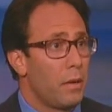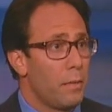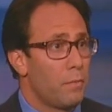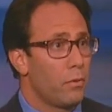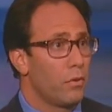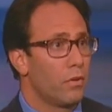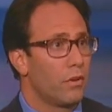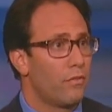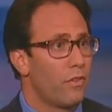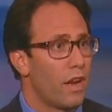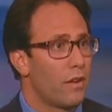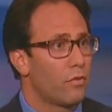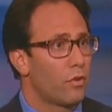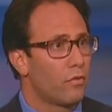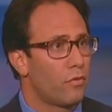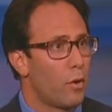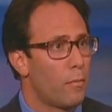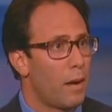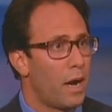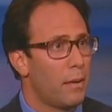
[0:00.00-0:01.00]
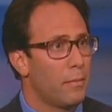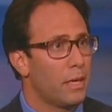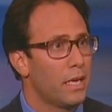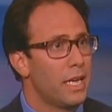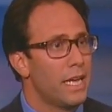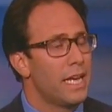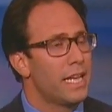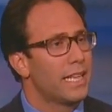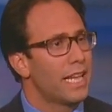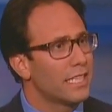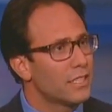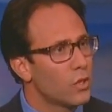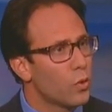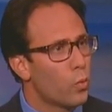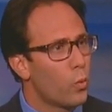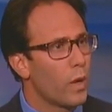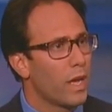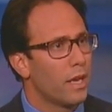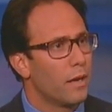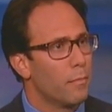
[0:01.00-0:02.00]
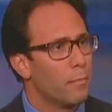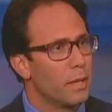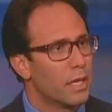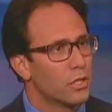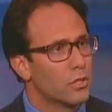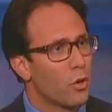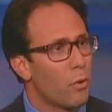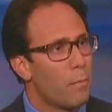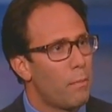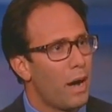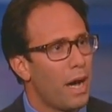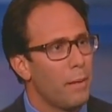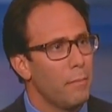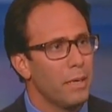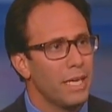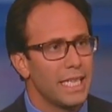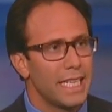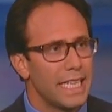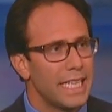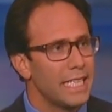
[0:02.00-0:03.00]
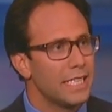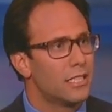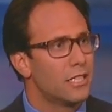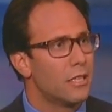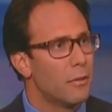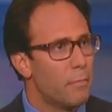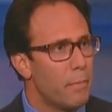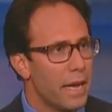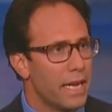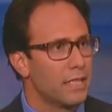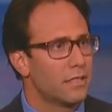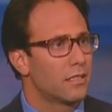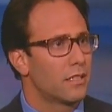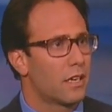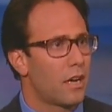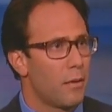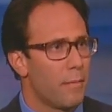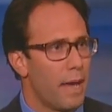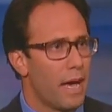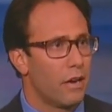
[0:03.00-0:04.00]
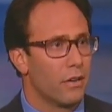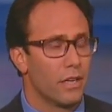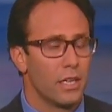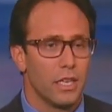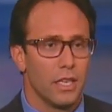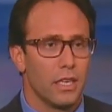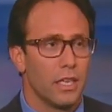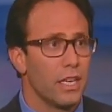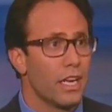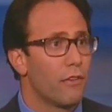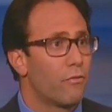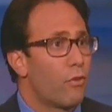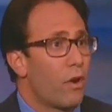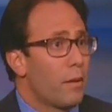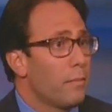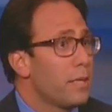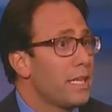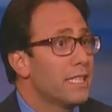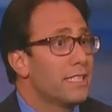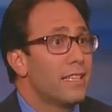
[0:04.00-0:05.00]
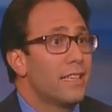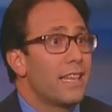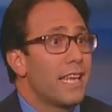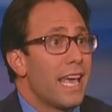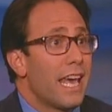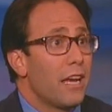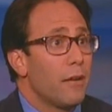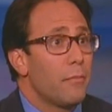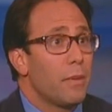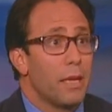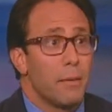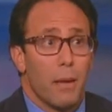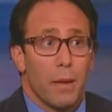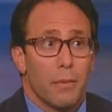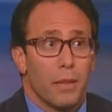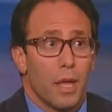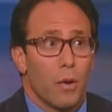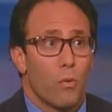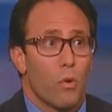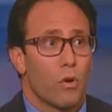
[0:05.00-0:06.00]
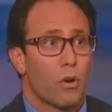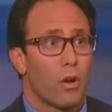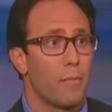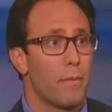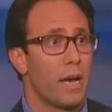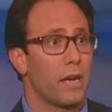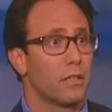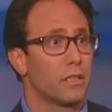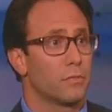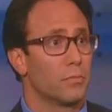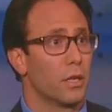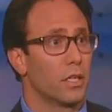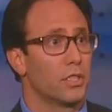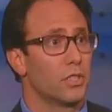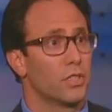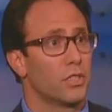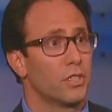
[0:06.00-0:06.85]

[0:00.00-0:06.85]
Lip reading: people in favor of Obama, that's a win, because Obama needs the base to come out. If Romney isn't the enemy, maybe they won't come out as much.